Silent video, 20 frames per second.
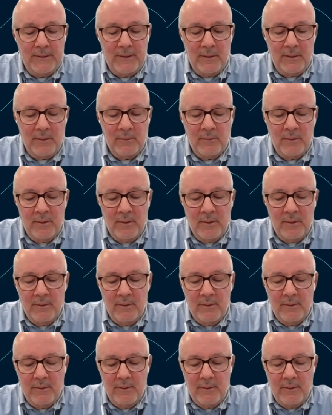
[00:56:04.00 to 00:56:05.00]
place in
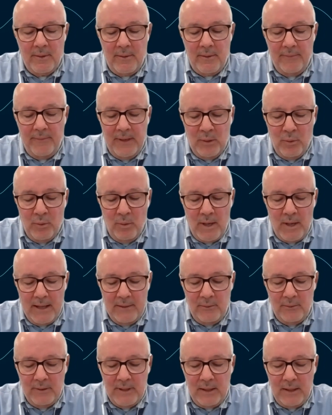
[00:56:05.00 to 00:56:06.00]
former
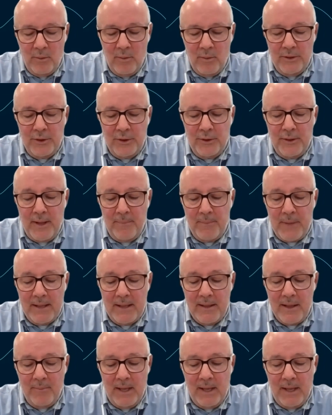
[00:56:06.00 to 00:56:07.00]
distribution channels
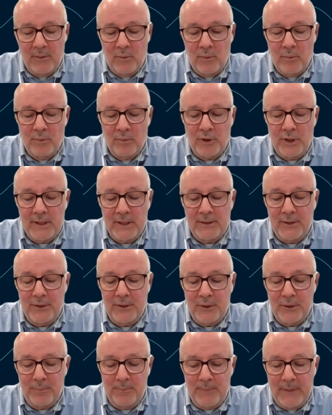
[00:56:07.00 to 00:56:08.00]
connected
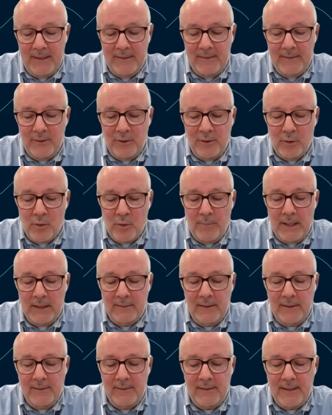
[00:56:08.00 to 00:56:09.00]
to department
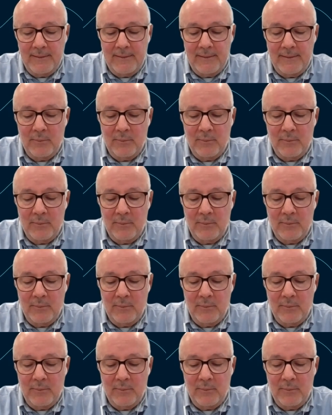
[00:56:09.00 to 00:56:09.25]
stores,